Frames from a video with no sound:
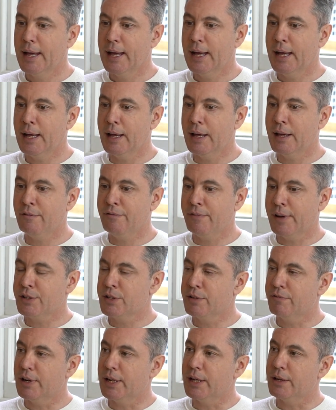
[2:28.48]

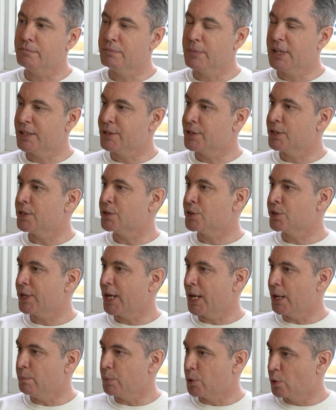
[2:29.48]
Effectively, it's the
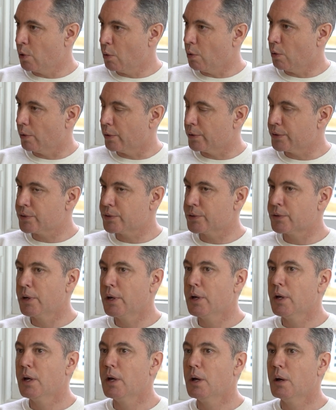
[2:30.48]
same course,
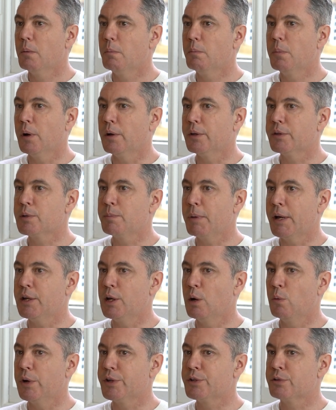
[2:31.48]
but
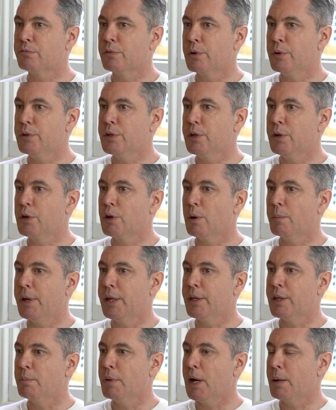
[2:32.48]
depending on which route you come
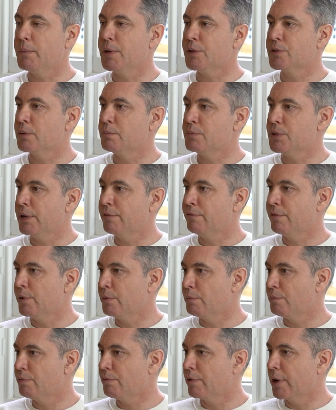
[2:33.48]
in, there might be some
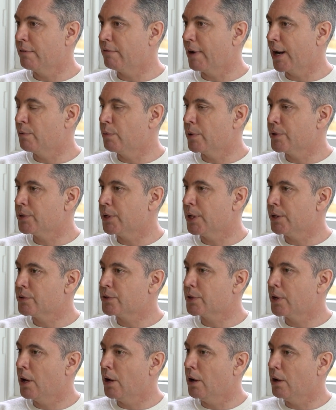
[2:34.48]
different
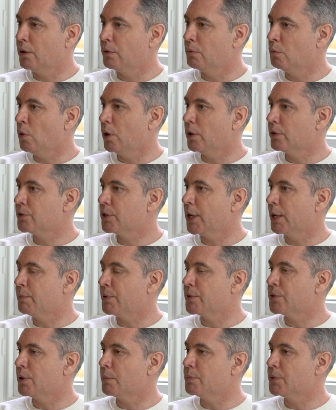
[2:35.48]
prerequisites on what type
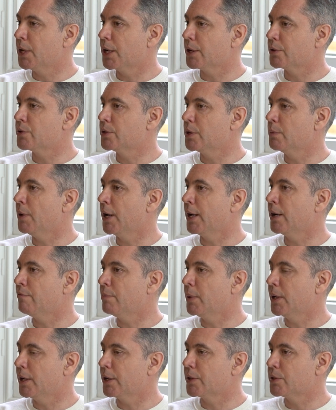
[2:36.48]
of subjects you might have
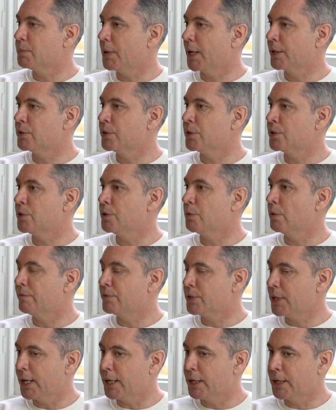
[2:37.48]
been expected to have
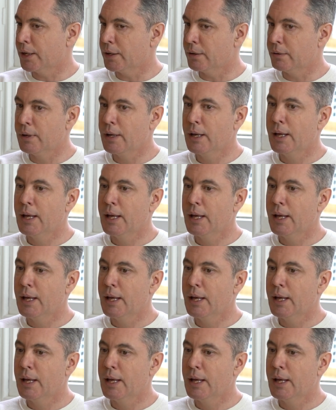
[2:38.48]
taken.